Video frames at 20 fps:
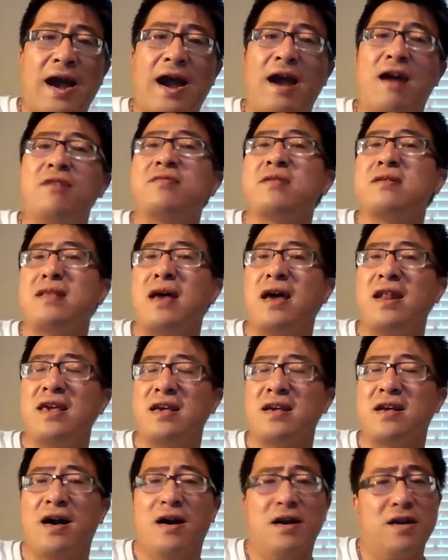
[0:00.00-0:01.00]
higher the net
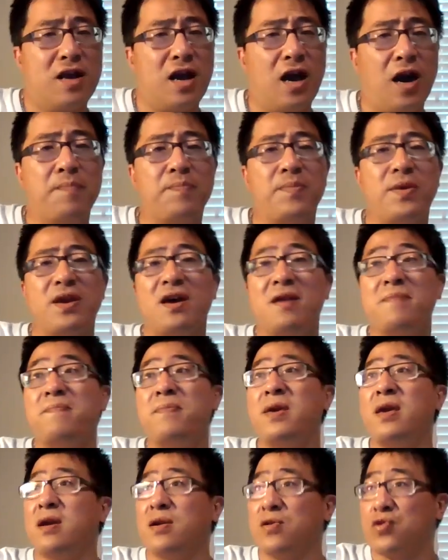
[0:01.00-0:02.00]
income. Company
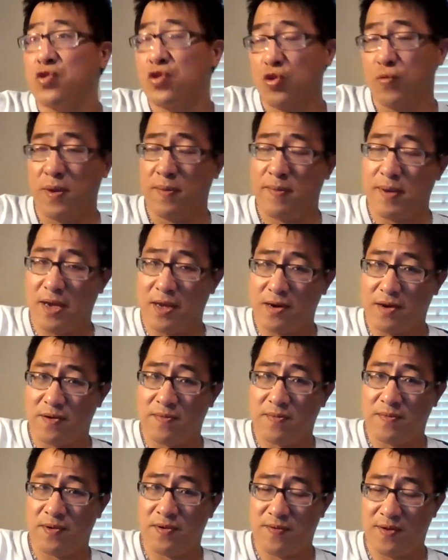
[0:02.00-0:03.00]
appears to be better,
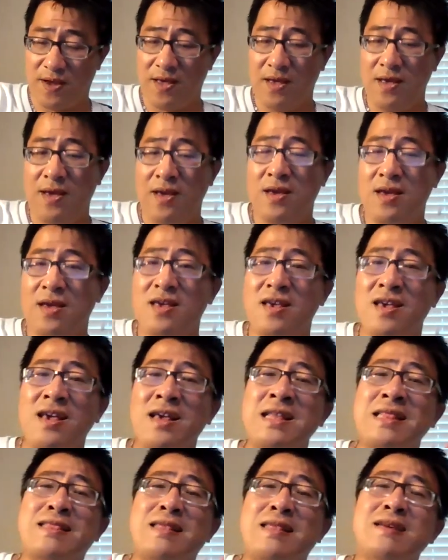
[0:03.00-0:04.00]
right?
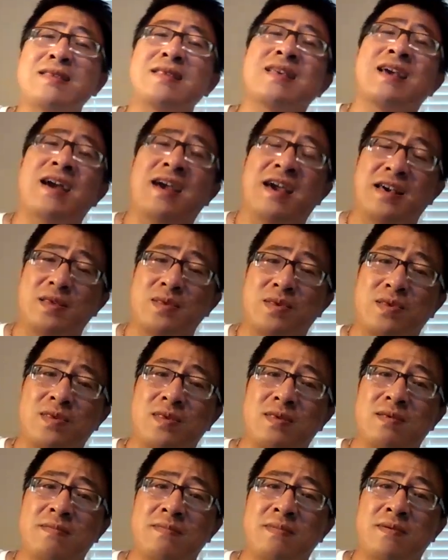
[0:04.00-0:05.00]
In this case,
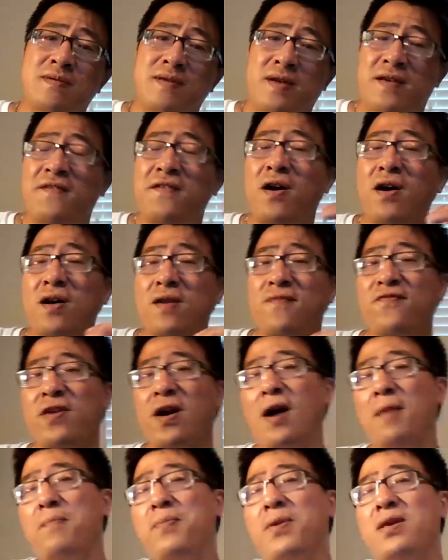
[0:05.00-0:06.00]
right,
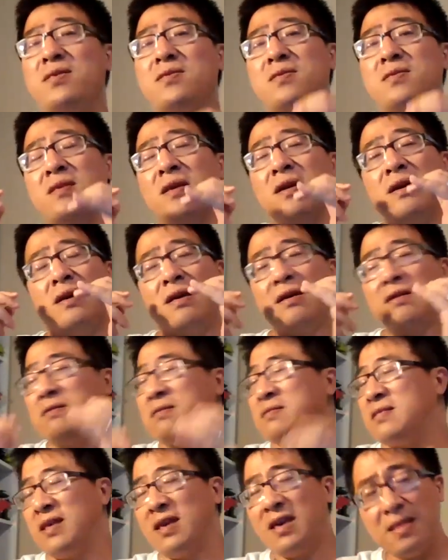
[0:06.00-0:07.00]
companies,
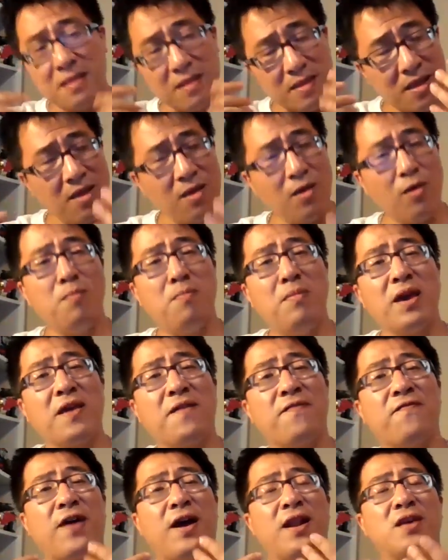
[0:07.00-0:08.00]
they still make
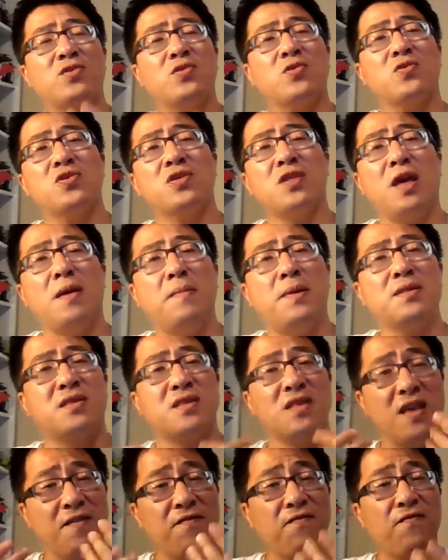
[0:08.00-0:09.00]
financial statements,
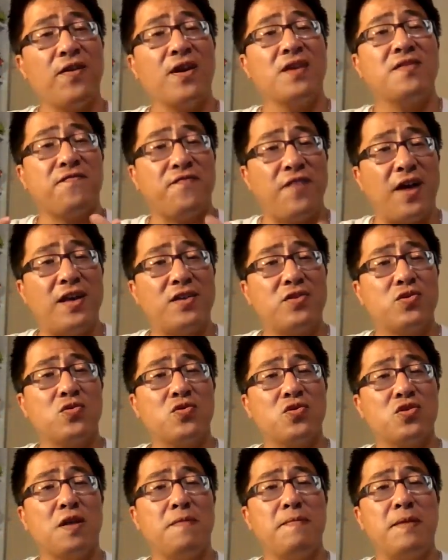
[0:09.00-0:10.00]
inflate financial
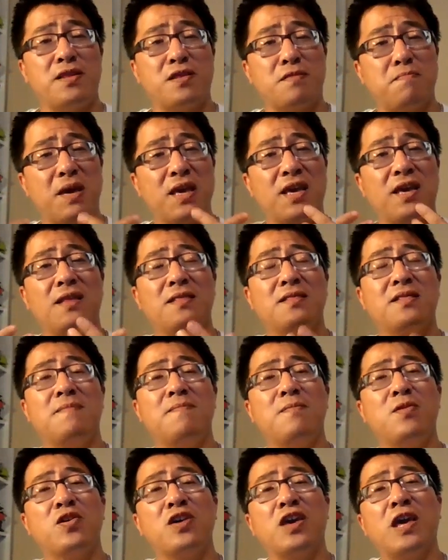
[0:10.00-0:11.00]
statements, making
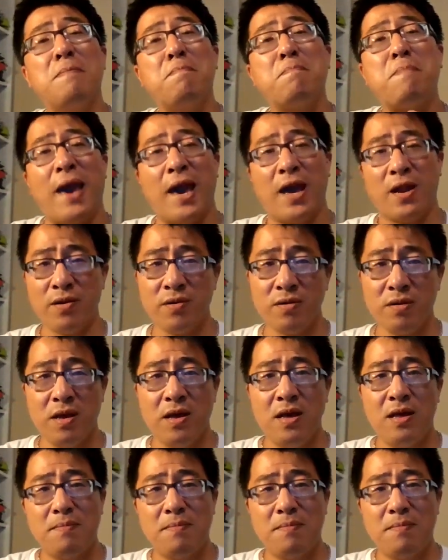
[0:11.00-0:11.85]
them looking better